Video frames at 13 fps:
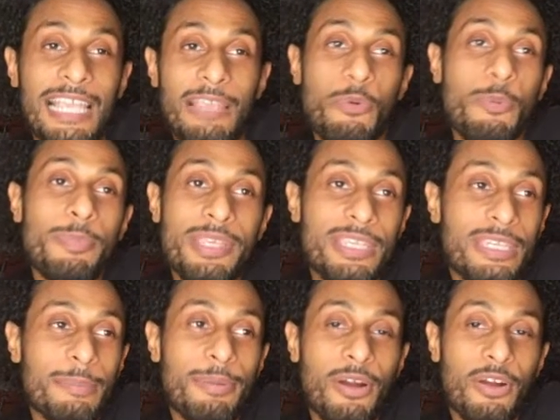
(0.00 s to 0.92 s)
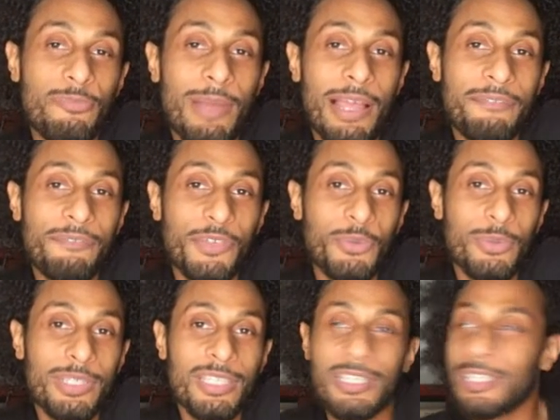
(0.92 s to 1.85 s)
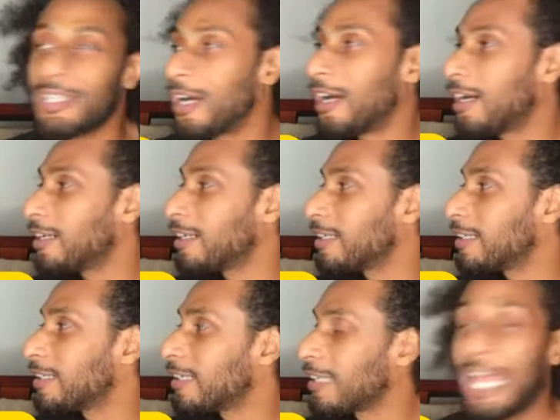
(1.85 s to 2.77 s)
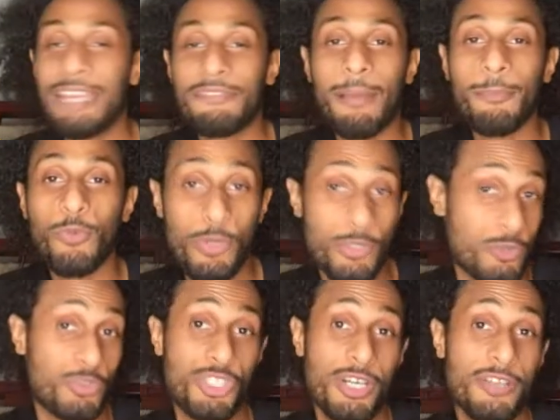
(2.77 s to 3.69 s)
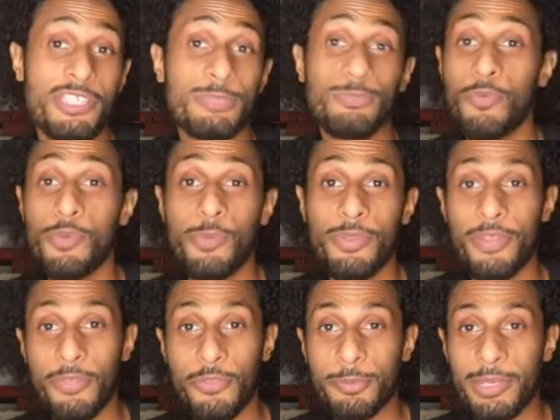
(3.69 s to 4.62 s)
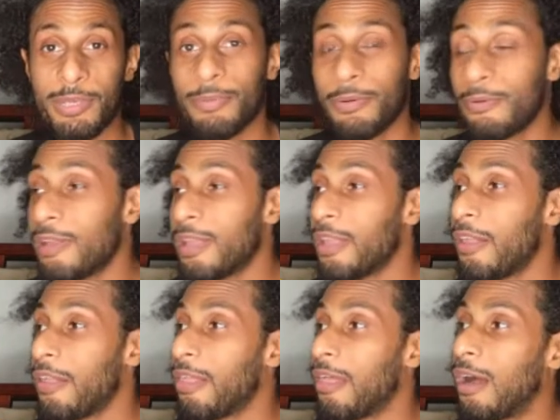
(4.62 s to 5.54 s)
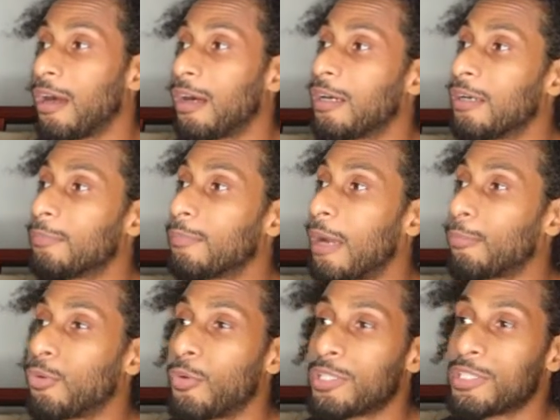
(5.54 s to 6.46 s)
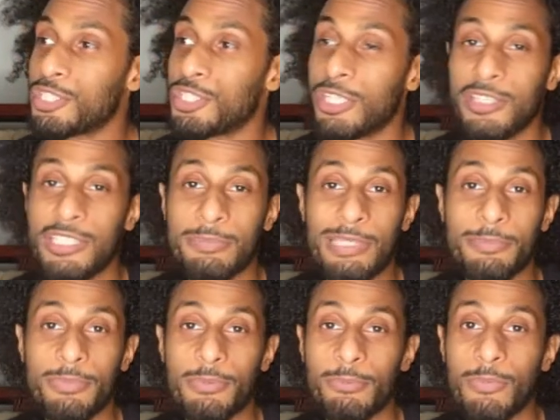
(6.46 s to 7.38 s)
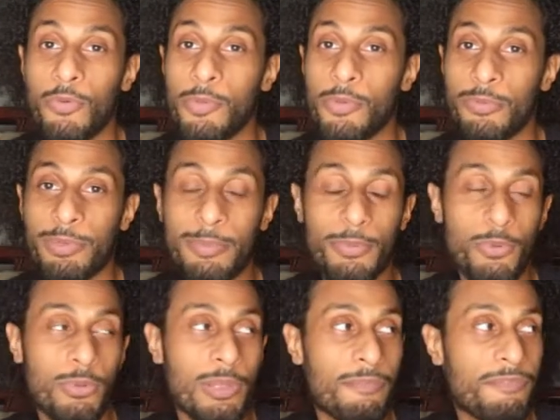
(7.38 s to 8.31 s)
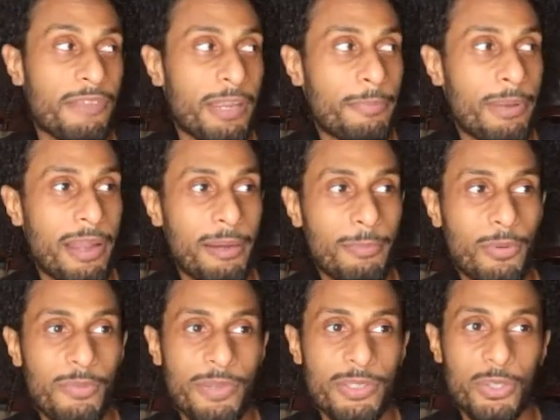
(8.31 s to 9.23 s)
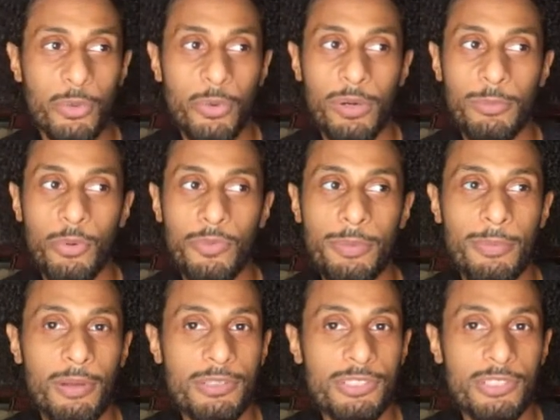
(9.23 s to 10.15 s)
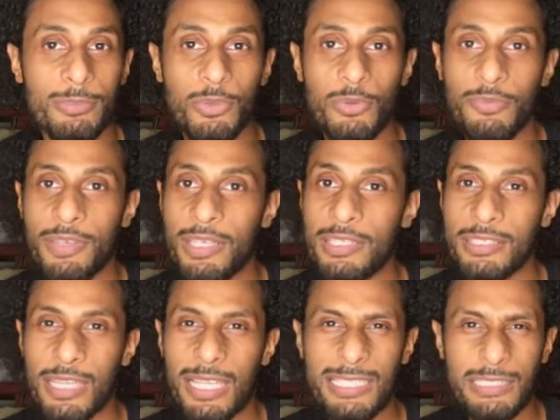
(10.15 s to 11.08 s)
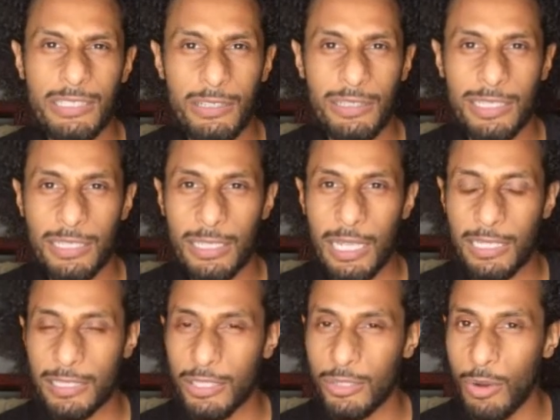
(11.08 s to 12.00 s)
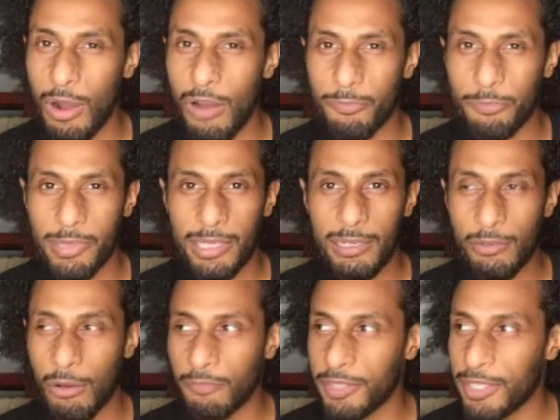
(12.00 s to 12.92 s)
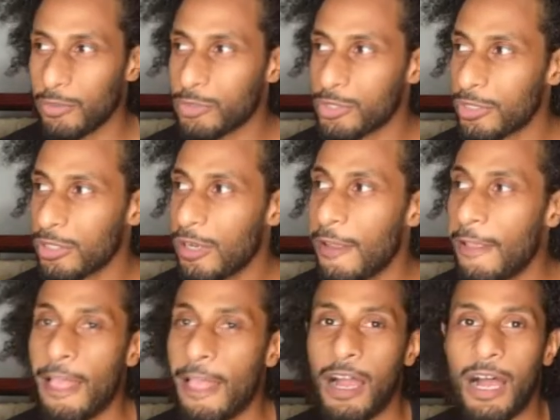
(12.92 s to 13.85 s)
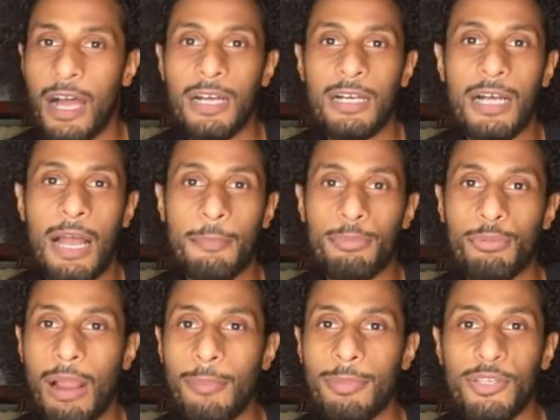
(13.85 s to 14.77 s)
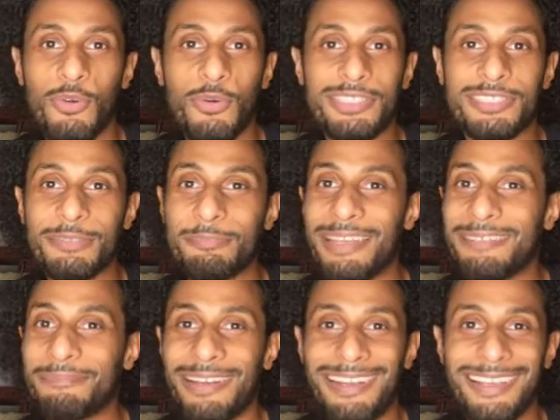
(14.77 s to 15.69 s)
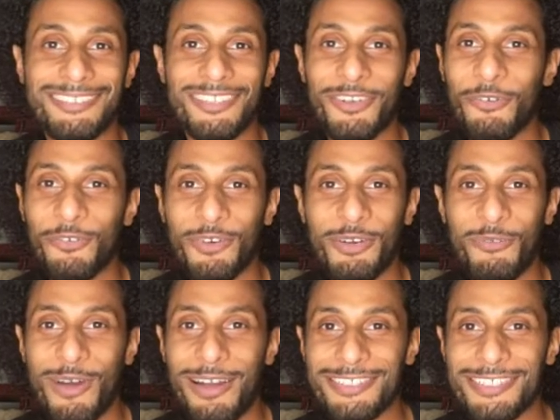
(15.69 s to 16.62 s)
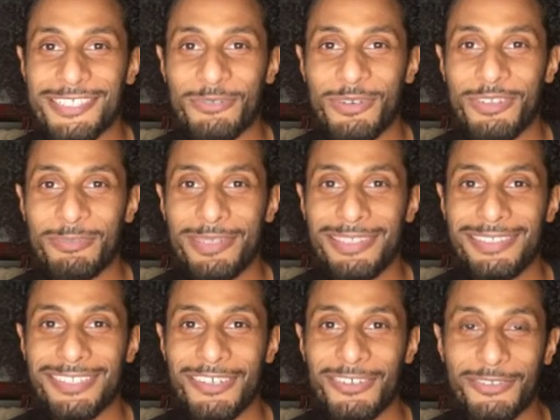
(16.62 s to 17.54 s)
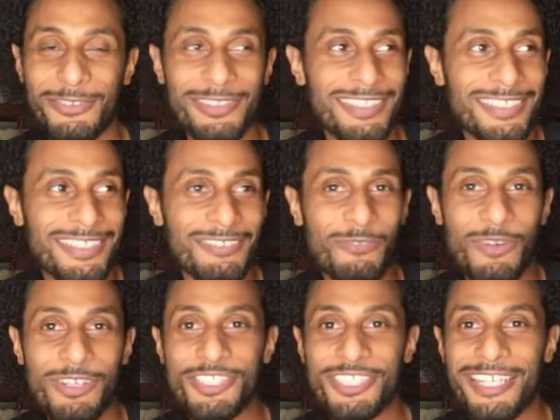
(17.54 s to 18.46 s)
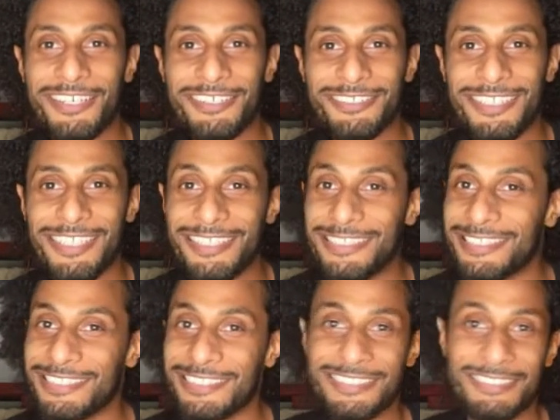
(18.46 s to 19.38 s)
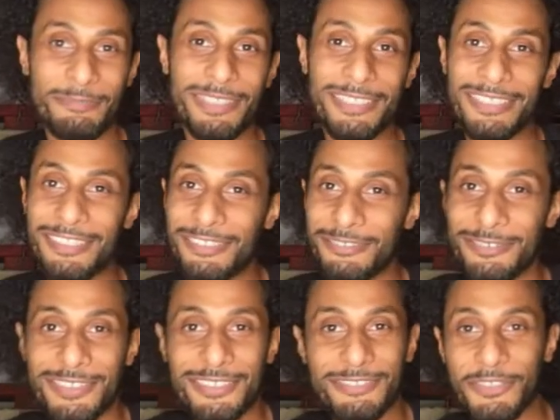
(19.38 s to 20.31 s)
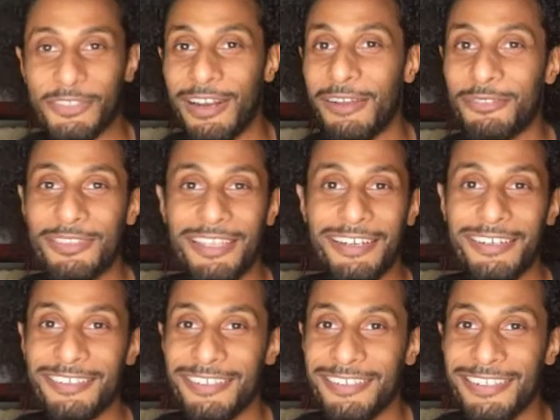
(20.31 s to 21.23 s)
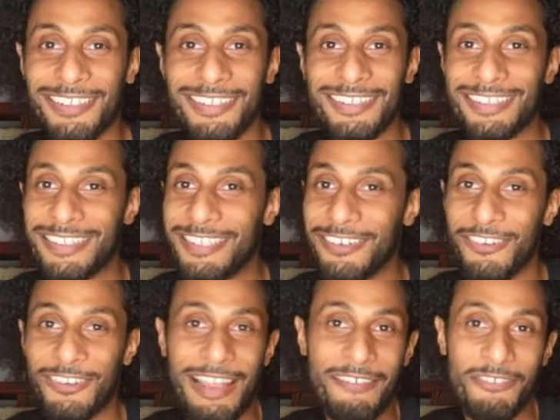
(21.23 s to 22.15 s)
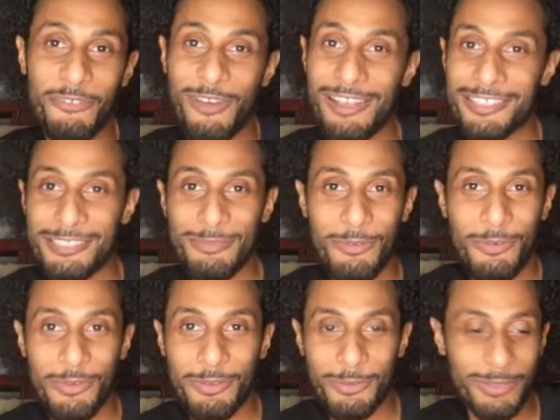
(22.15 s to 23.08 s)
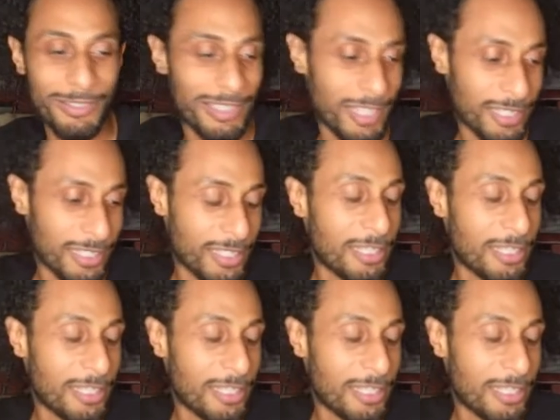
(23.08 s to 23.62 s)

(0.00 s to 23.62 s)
It will be part of my viewing life. I'm going to share this movie with other people. I'm going to share this movie with people who love vampire movies, horror movies, monster movies, things that are like a little offbeat, off kilter. I'm probably going to make my next girlfriend watch this with me. So once she hears this, I mean, you know, if you're out there, you're going to have to watch this movie with me one day.